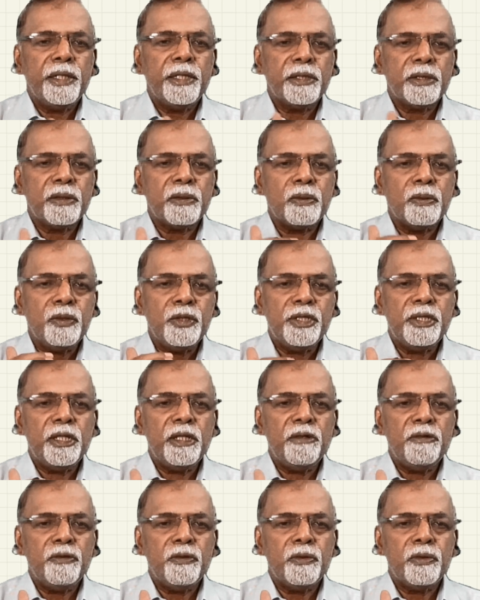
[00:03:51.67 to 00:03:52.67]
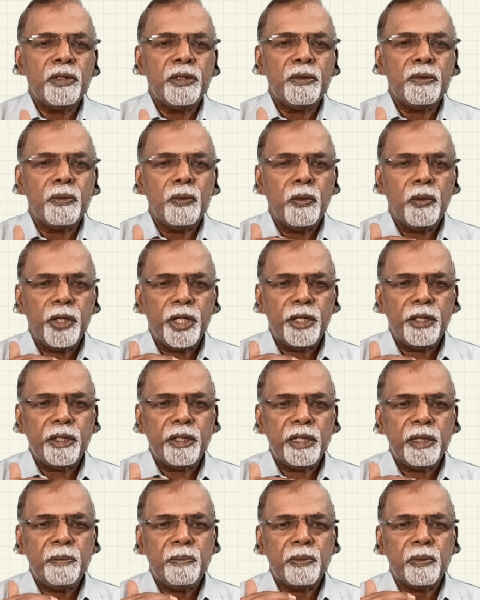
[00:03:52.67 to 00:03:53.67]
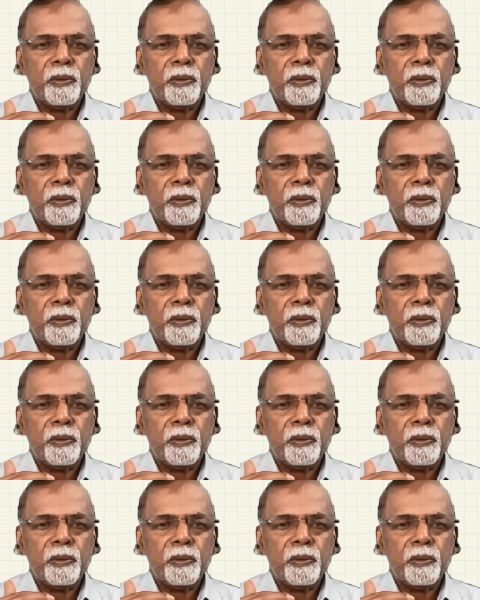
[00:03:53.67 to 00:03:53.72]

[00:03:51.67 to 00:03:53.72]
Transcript: It is crucial for the auditory